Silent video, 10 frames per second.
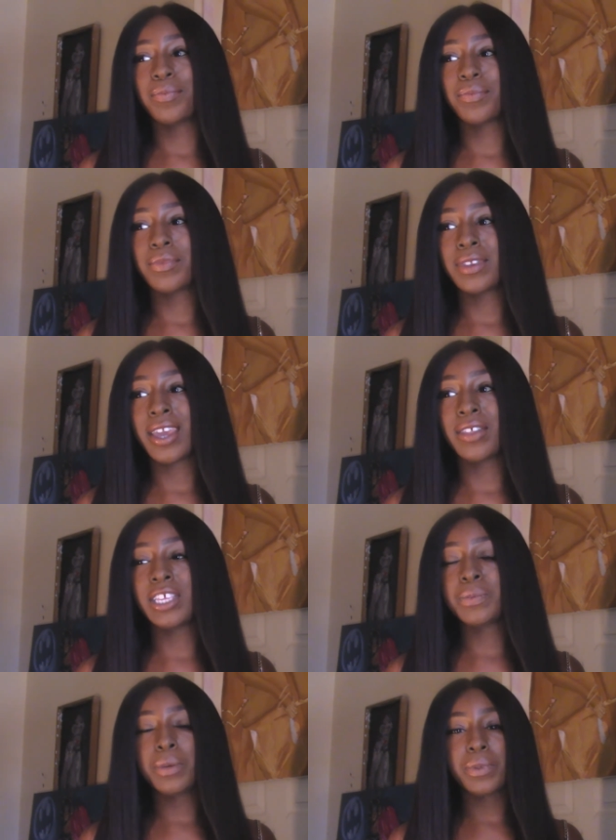Now
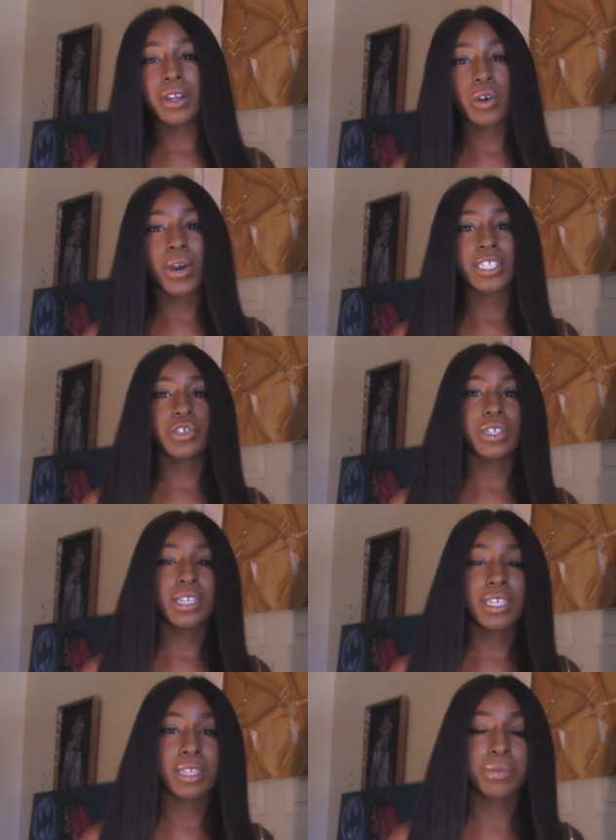these people are quite
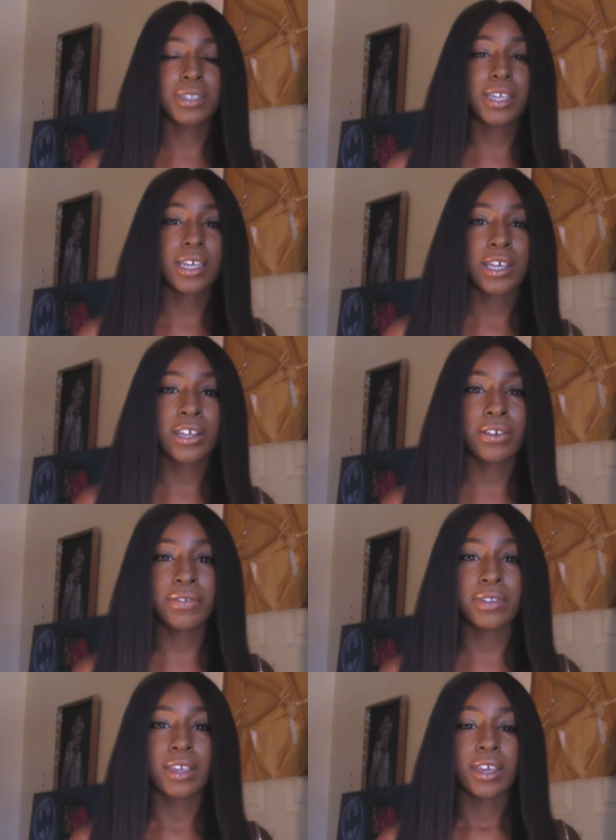trendy
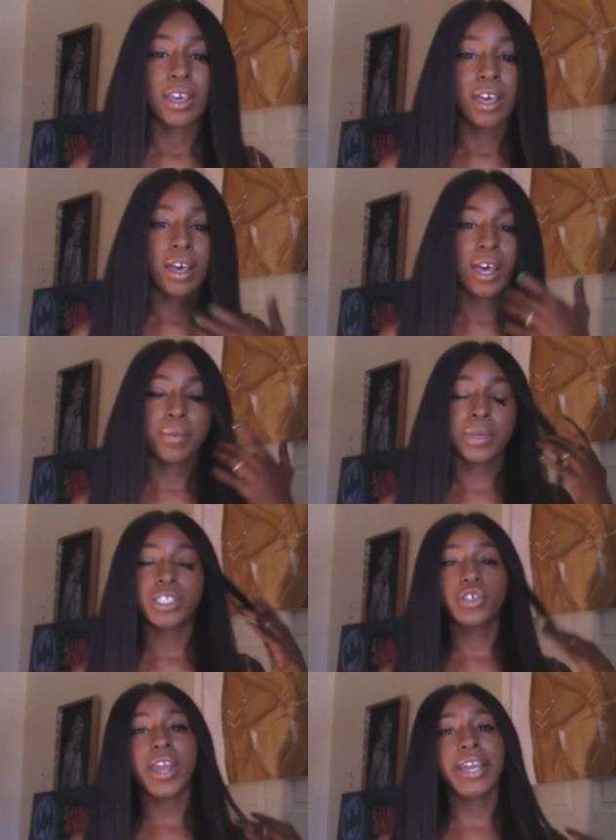themselves,
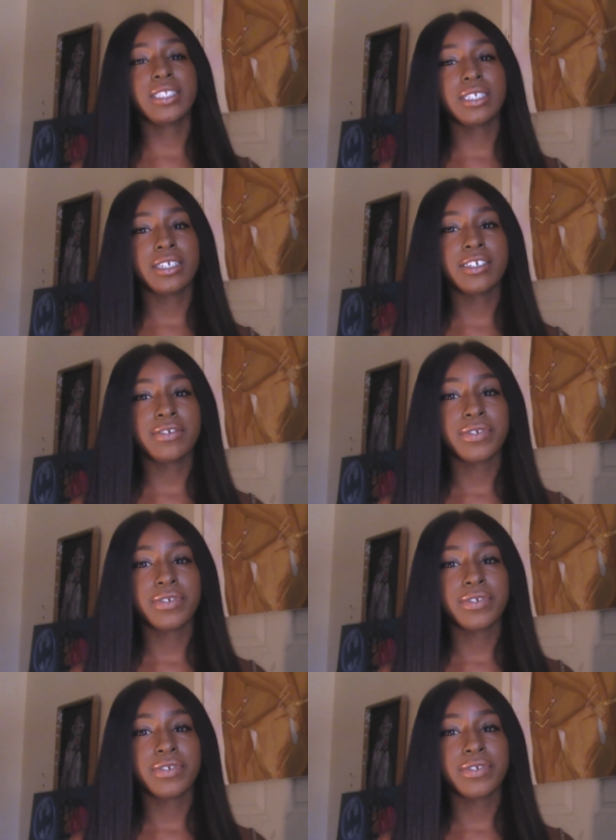attractive,